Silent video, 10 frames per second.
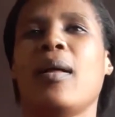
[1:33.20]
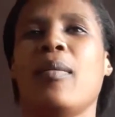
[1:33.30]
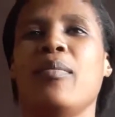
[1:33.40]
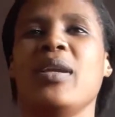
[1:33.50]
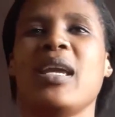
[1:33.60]

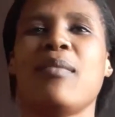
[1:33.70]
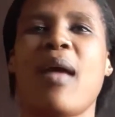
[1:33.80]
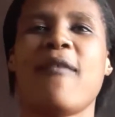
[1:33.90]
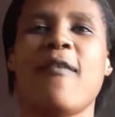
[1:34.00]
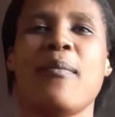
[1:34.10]
Me and
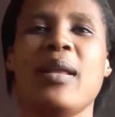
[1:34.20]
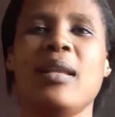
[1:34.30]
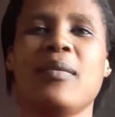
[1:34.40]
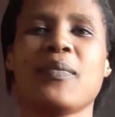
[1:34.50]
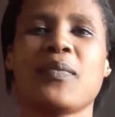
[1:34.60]
my
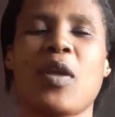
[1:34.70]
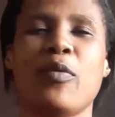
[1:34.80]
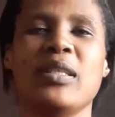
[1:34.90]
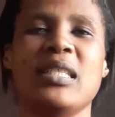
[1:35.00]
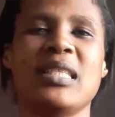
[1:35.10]
family,
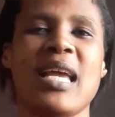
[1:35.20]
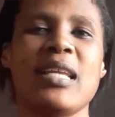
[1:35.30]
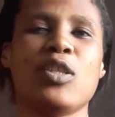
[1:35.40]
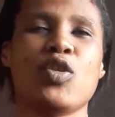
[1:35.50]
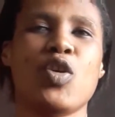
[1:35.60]
we
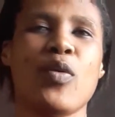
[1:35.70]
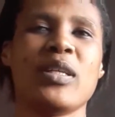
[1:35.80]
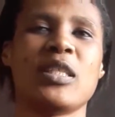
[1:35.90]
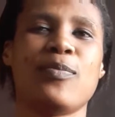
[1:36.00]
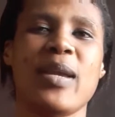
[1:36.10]
decided to go
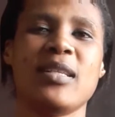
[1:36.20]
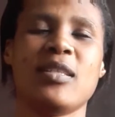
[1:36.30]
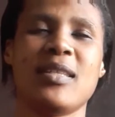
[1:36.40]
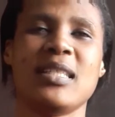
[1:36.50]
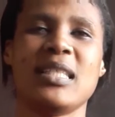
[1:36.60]
and spend
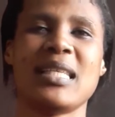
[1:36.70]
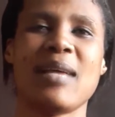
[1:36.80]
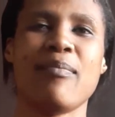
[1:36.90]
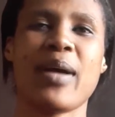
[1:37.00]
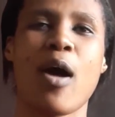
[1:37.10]
the
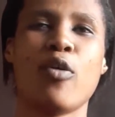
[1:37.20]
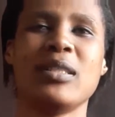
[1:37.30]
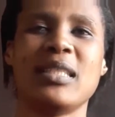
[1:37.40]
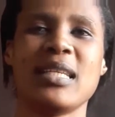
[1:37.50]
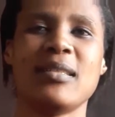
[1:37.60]
December
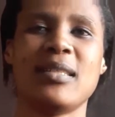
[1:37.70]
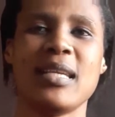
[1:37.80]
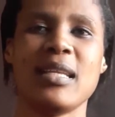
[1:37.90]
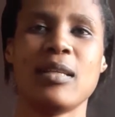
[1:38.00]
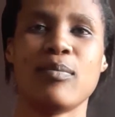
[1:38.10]
holidays
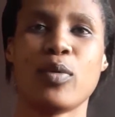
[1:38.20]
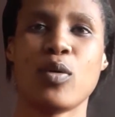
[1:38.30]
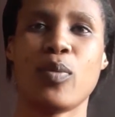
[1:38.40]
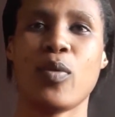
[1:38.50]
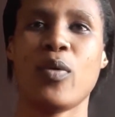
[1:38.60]
in
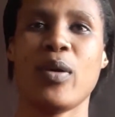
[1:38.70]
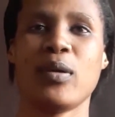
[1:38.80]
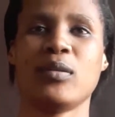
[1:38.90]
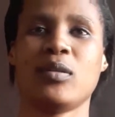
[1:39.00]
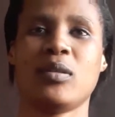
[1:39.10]
Limpopo
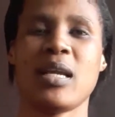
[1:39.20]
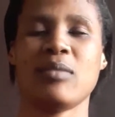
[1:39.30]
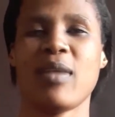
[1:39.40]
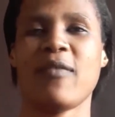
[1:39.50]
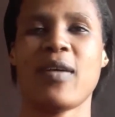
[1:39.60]
at
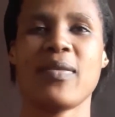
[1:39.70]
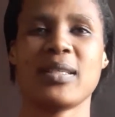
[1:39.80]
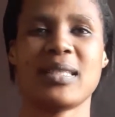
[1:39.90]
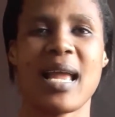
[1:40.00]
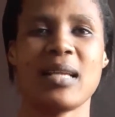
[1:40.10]
my
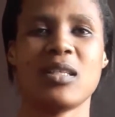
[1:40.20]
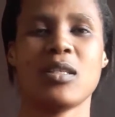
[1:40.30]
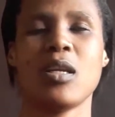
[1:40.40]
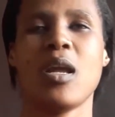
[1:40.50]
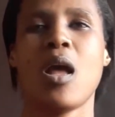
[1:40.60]
father's side.
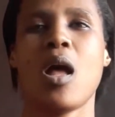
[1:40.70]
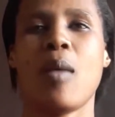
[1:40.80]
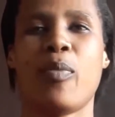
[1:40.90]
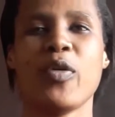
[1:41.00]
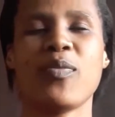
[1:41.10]

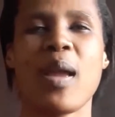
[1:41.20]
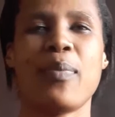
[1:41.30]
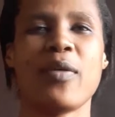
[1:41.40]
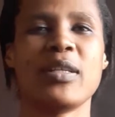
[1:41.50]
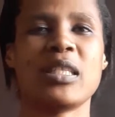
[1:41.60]
Both my
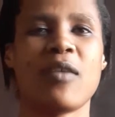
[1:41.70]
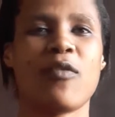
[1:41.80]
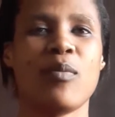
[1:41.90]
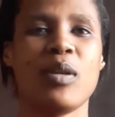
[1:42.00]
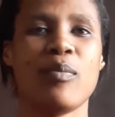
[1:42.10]
parents are
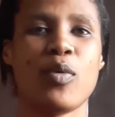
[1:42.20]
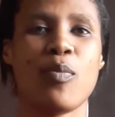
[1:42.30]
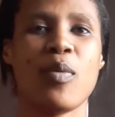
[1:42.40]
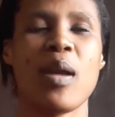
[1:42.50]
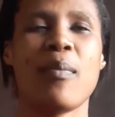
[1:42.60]
from
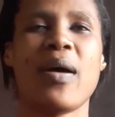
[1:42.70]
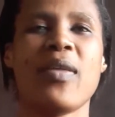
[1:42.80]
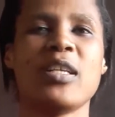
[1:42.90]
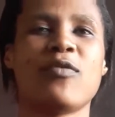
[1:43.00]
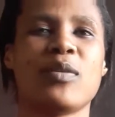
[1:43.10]
Limpopo. My mother
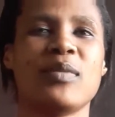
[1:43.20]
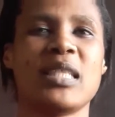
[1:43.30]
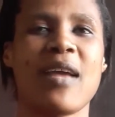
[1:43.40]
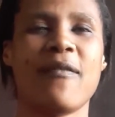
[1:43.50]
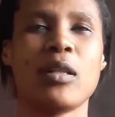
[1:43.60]
is from
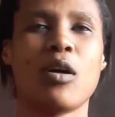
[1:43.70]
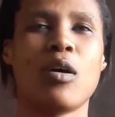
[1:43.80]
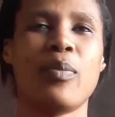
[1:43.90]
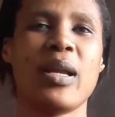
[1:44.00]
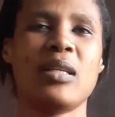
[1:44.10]

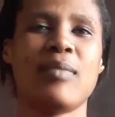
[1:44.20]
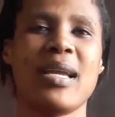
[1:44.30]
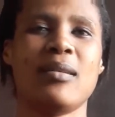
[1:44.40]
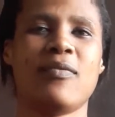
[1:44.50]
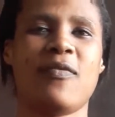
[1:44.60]
Dafelkop and
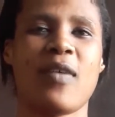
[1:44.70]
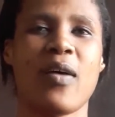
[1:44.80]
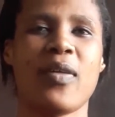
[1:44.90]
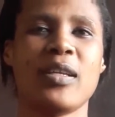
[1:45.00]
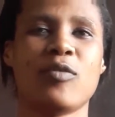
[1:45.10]
my
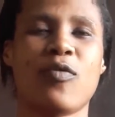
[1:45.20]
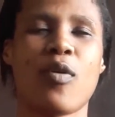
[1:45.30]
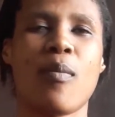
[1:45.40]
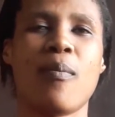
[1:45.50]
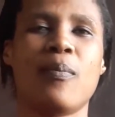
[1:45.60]
father is
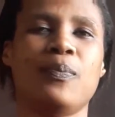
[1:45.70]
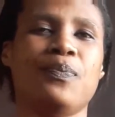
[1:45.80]
from